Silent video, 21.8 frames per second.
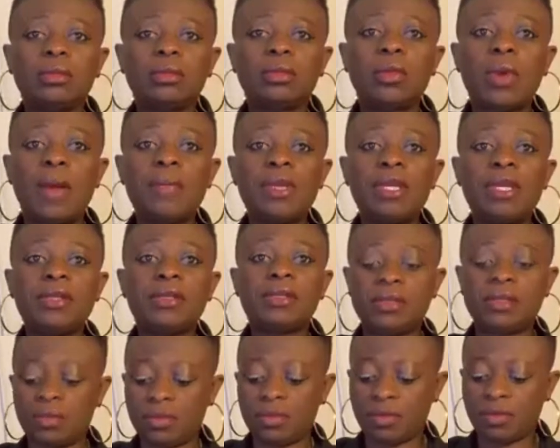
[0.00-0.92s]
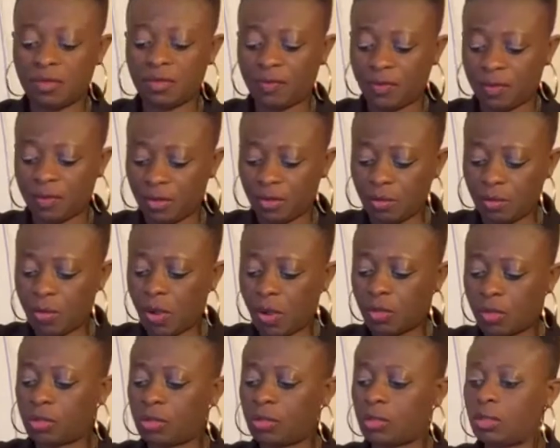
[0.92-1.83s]
1 minute e busa fo
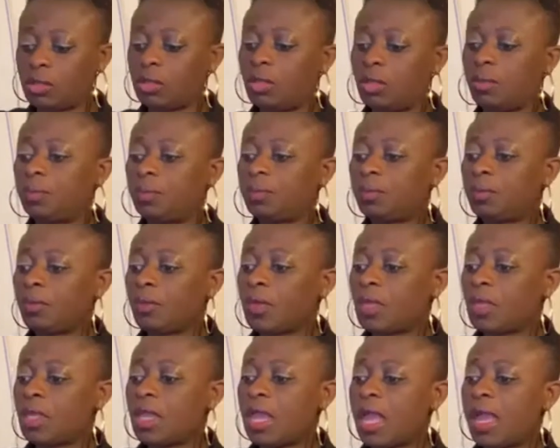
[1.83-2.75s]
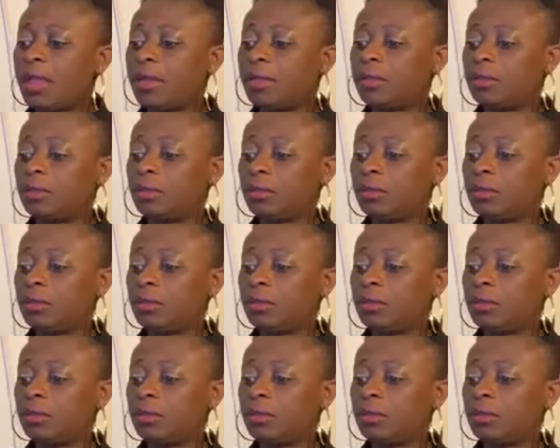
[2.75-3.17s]
boss. Yeah.